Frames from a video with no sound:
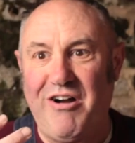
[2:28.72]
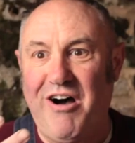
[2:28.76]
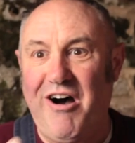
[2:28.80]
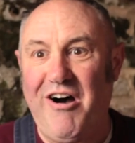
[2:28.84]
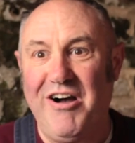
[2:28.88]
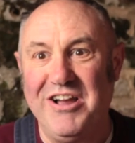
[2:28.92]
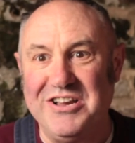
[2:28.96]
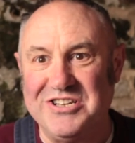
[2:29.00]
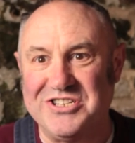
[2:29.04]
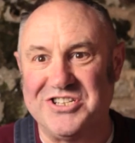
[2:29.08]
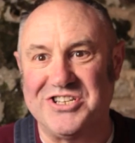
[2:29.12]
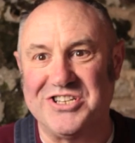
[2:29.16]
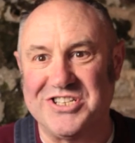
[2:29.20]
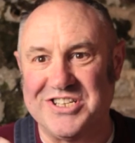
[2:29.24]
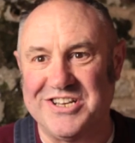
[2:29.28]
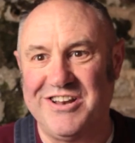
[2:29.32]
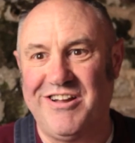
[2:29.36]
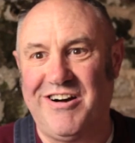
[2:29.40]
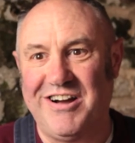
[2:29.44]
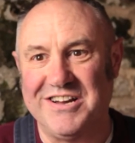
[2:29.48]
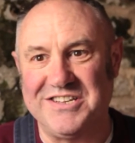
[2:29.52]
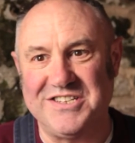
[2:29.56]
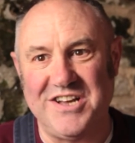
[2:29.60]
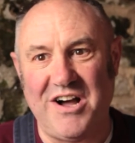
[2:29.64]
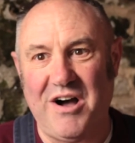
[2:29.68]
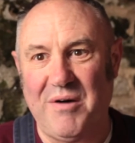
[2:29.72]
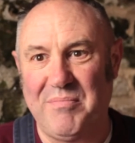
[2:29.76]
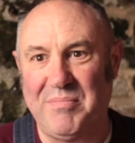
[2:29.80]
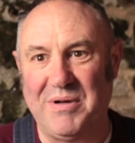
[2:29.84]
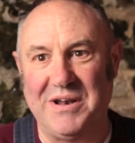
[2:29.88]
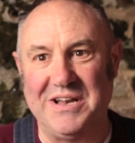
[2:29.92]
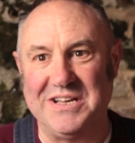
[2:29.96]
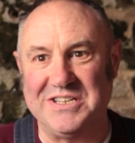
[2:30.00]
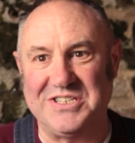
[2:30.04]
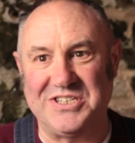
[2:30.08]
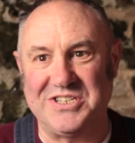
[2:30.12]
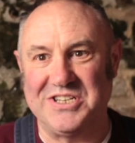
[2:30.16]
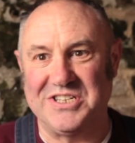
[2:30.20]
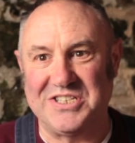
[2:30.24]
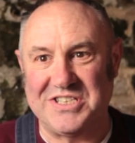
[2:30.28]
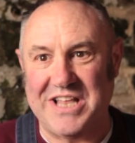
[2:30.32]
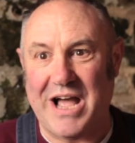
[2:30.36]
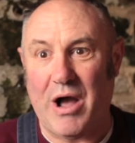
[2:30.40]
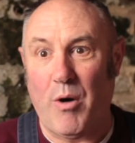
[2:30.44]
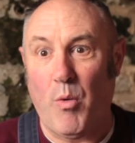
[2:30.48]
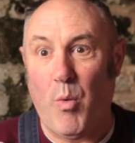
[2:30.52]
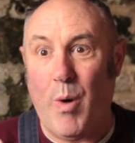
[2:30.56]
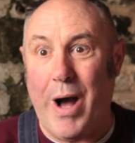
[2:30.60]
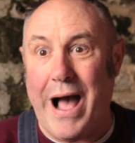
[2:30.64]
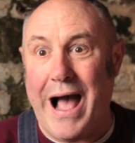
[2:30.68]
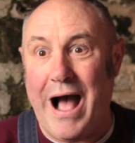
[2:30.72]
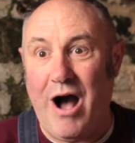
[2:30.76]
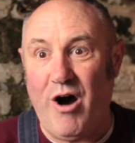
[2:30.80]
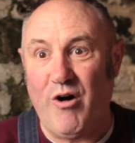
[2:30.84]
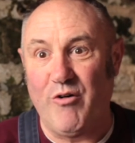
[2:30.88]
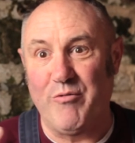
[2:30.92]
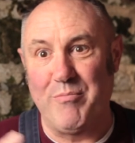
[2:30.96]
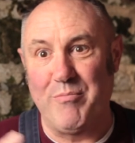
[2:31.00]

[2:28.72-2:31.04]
eyes just light up and it's just that wow